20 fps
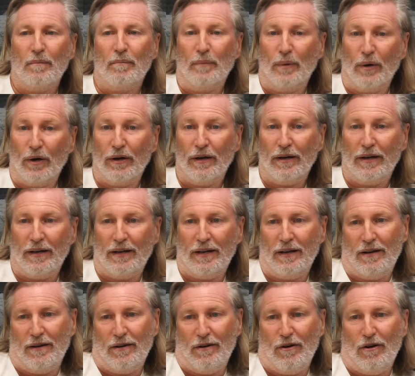But
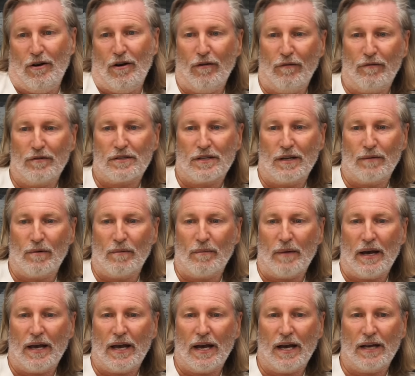obviously with
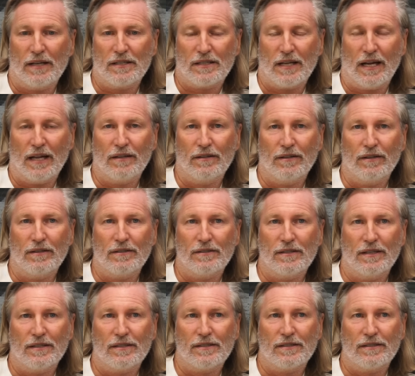my high standards,
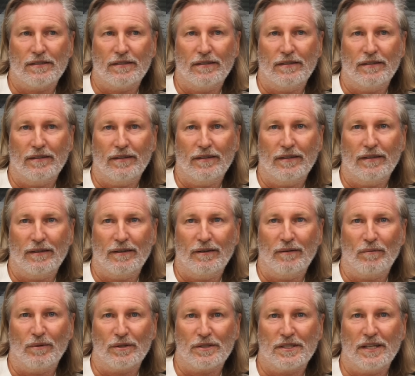is
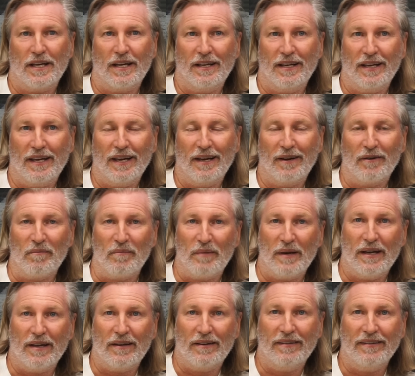we're sitting here and
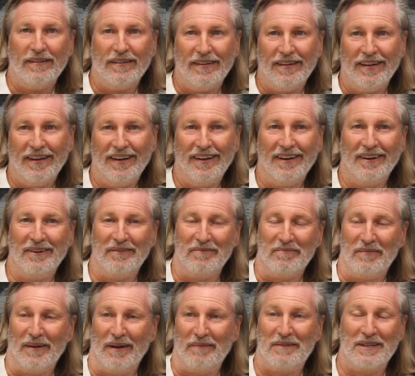being
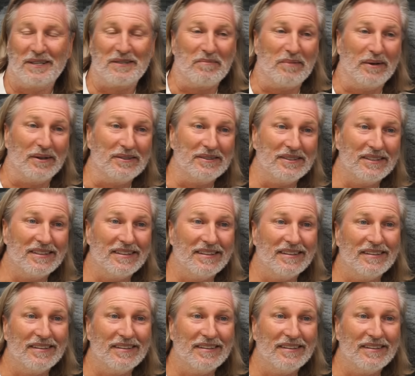but disappointed.